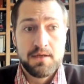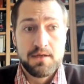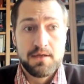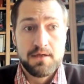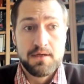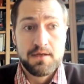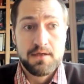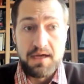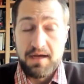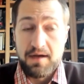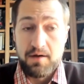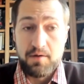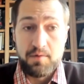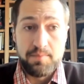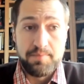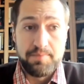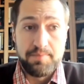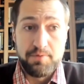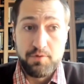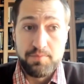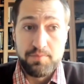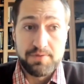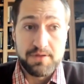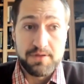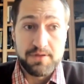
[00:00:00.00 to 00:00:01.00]

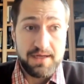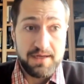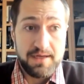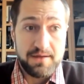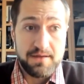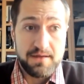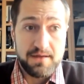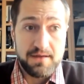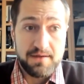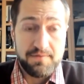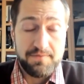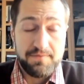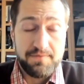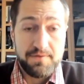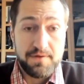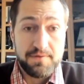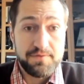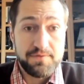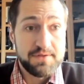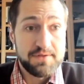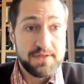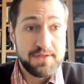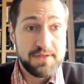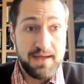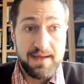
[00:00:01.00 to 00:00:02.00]
who played a
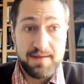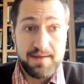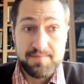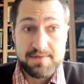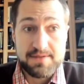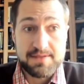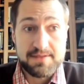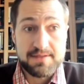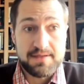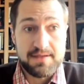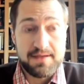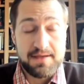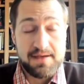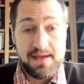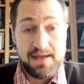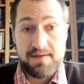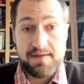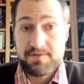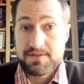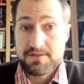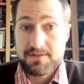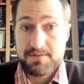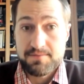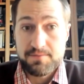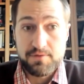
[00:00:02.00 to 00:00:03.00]
few times and gave
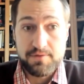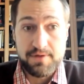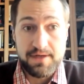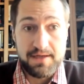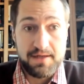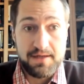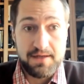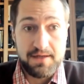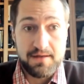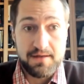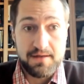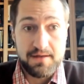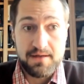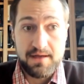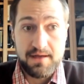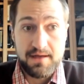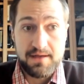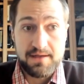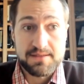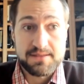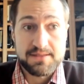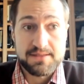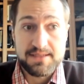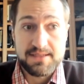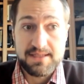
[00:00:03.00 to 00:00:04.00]
us some great
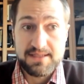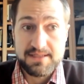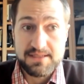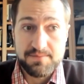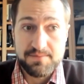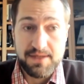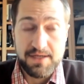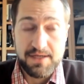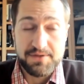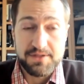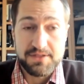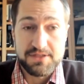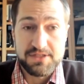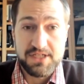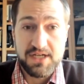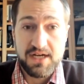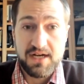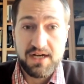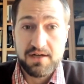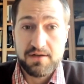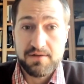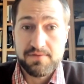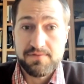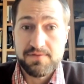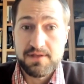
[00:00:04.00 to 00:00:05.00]
insights about the
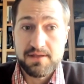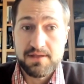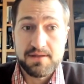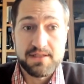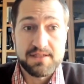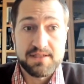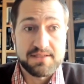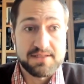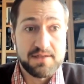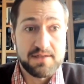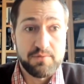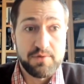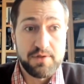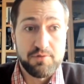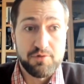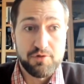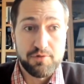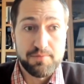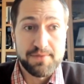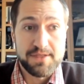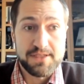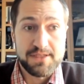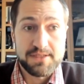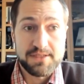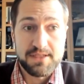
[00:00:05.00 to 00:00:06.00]
geography and things that we
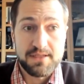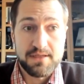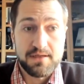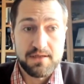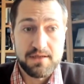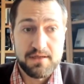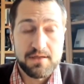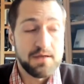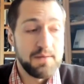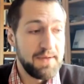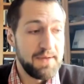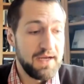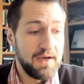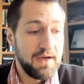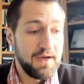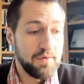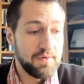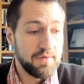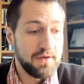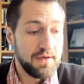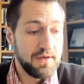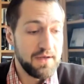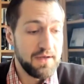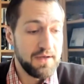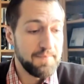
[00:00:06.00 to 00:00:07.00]
were missing
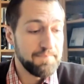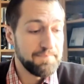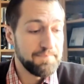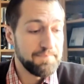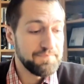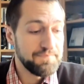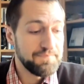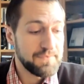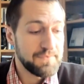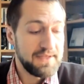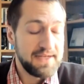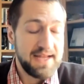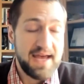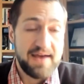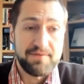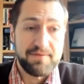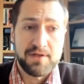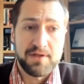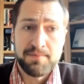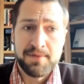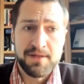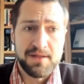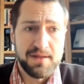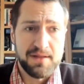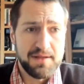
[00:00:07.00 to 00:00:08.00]
about the
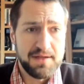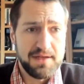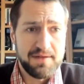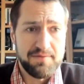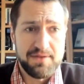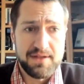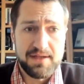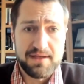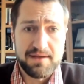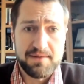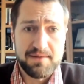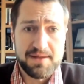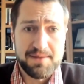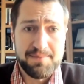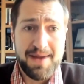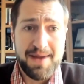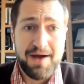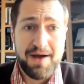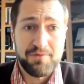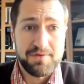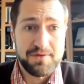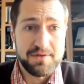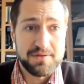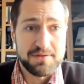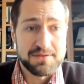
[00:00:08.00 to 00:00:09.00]
navigability of the
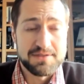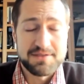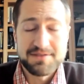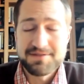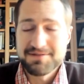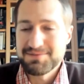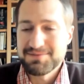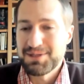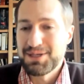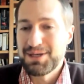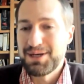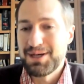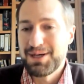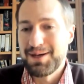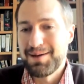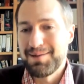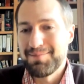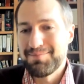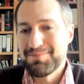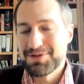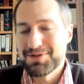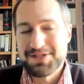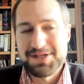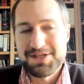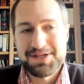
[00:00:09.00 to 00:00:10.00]
mountains
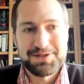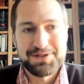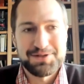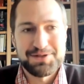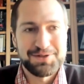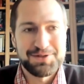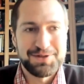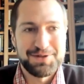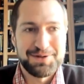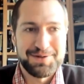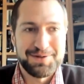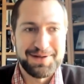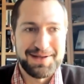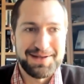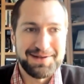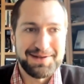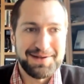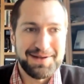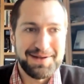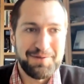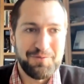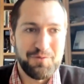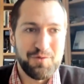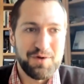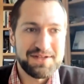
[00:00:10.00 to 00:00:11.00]
in particular,
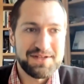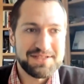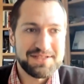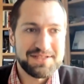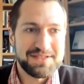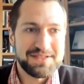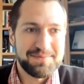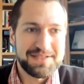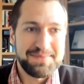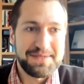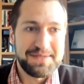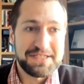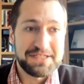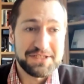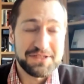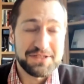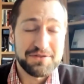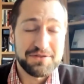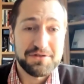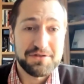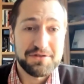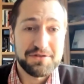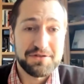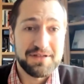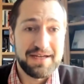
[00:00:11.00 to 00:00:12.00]
and what some of these beaches
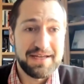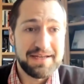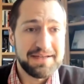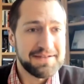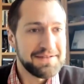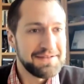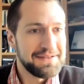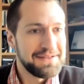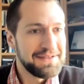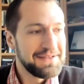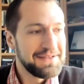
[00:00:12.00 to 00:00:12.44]
look like.